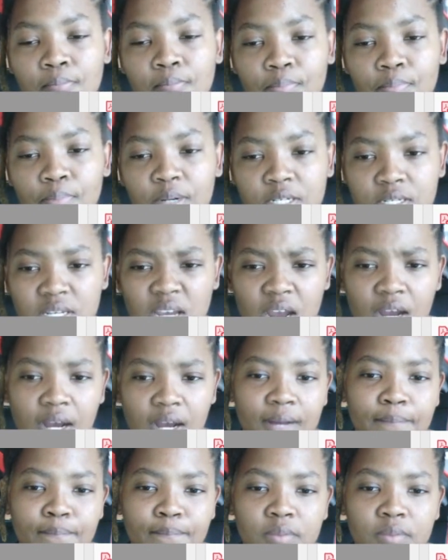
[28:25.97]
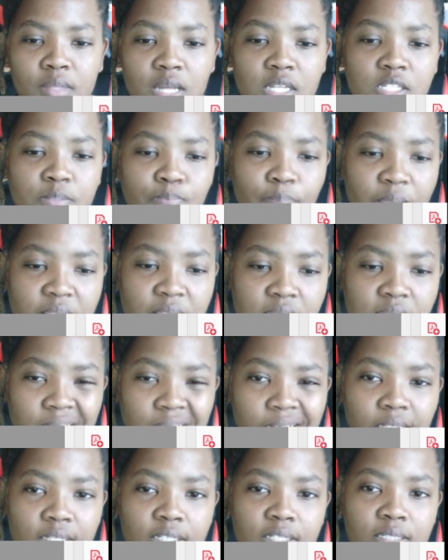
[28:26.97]
But yeah, that's
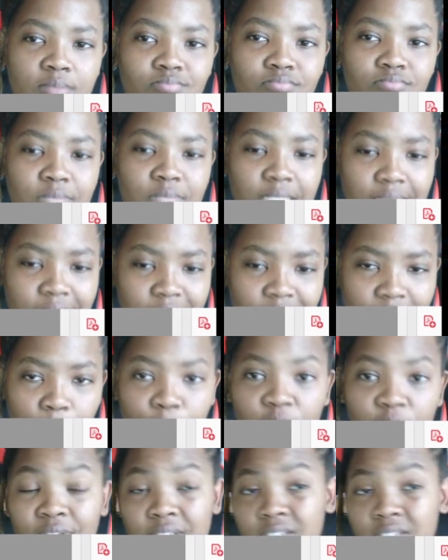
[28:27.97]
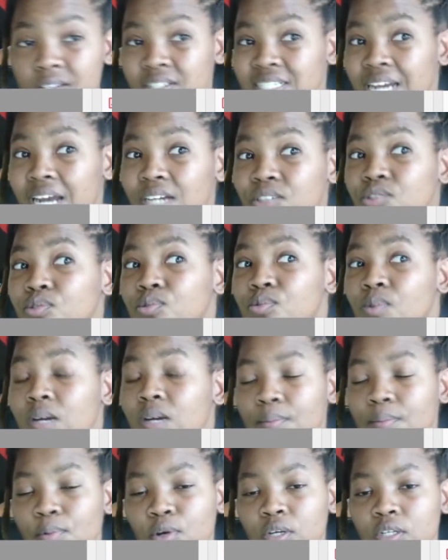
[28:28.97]
basically the type of research I do when
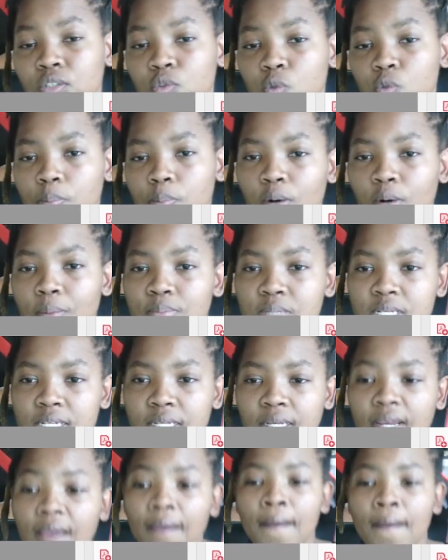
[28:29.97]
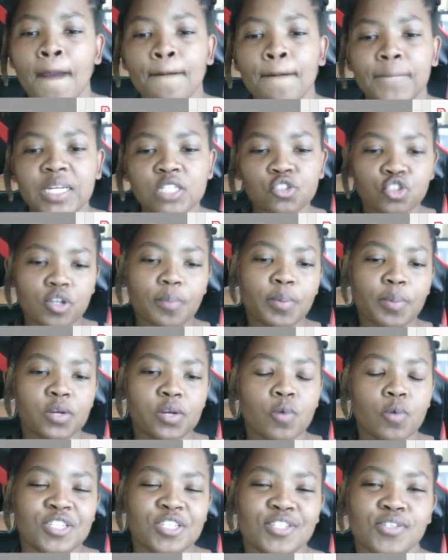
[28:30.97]
I'm looking into a property. Please drop any
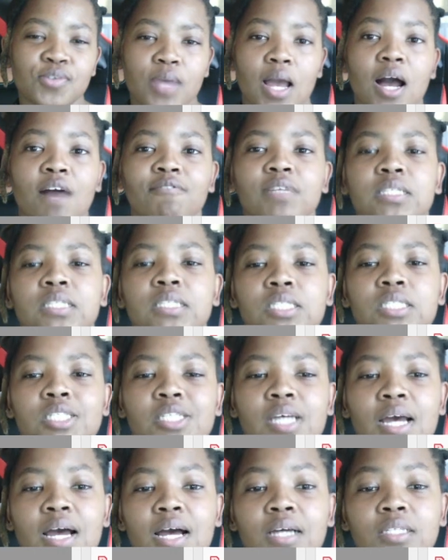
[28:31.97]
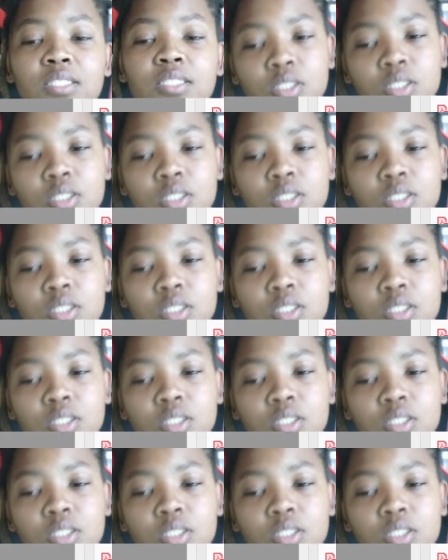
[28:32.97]
questions you have in the chat,